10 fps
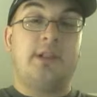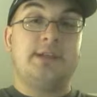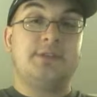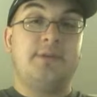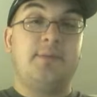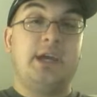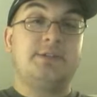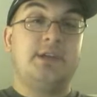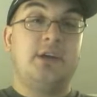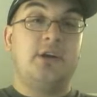Leslie
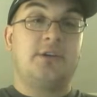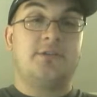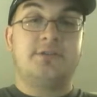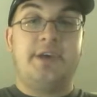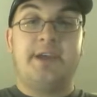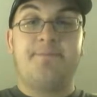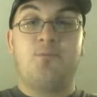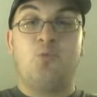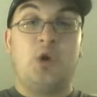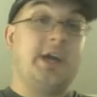Mann's character's like,
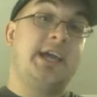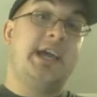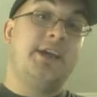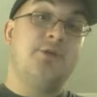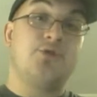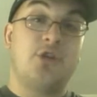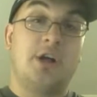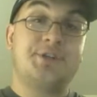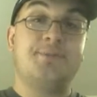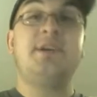why can't you
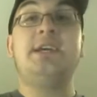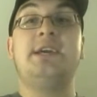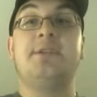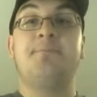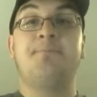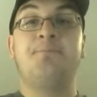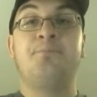trust me, and